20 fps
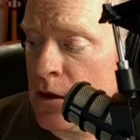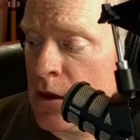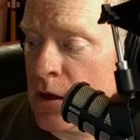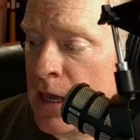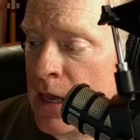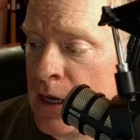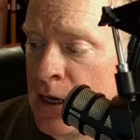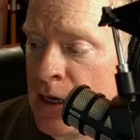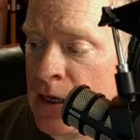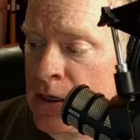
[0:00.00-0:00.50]

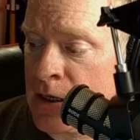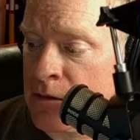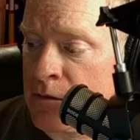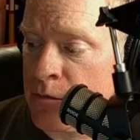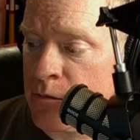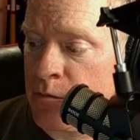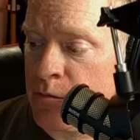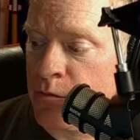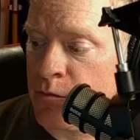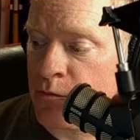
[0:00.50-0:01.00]
And
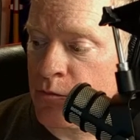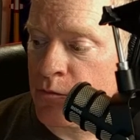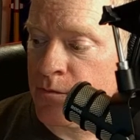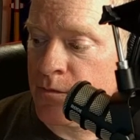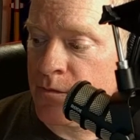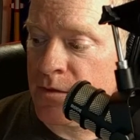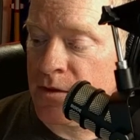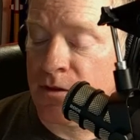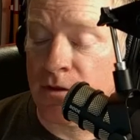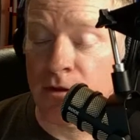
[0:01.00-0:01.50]

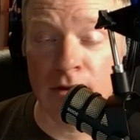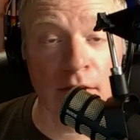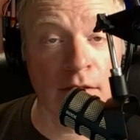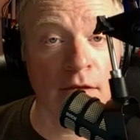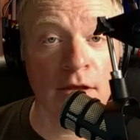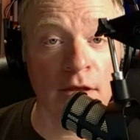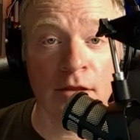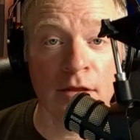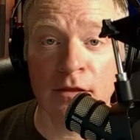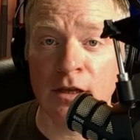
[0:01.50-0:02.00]

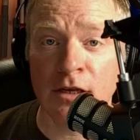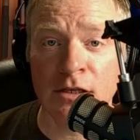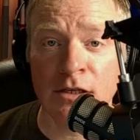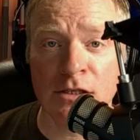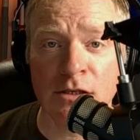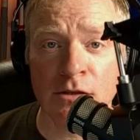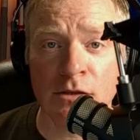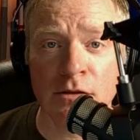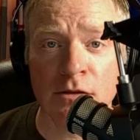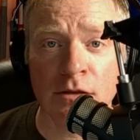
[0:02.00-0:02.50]
the
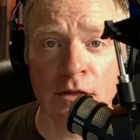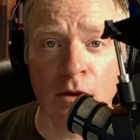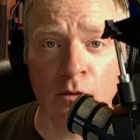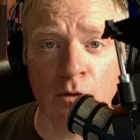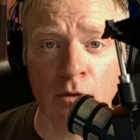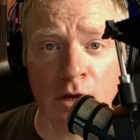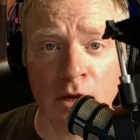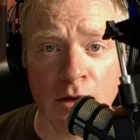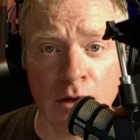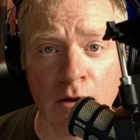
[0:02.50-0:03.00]
thinnest that we're
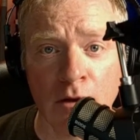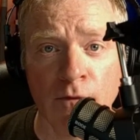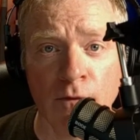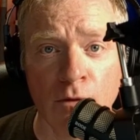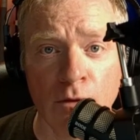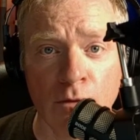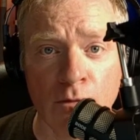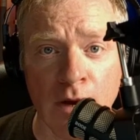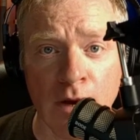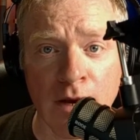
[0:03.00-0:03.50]
going to go
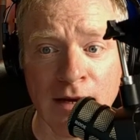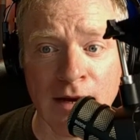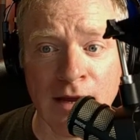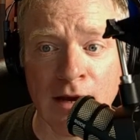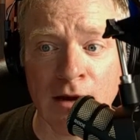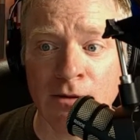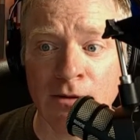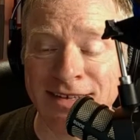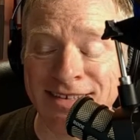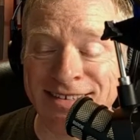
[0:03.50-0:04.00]
for right
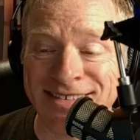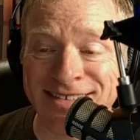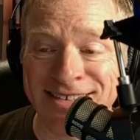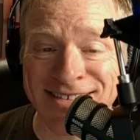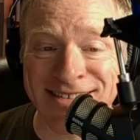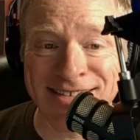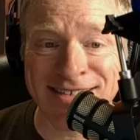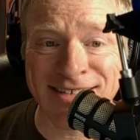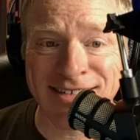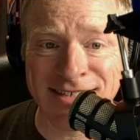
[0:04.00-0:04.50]
now is
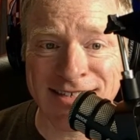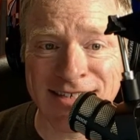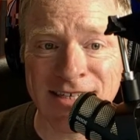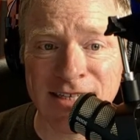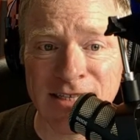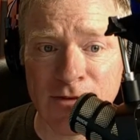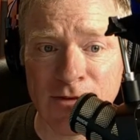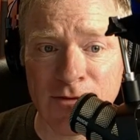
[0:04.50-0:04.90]
1/16 of an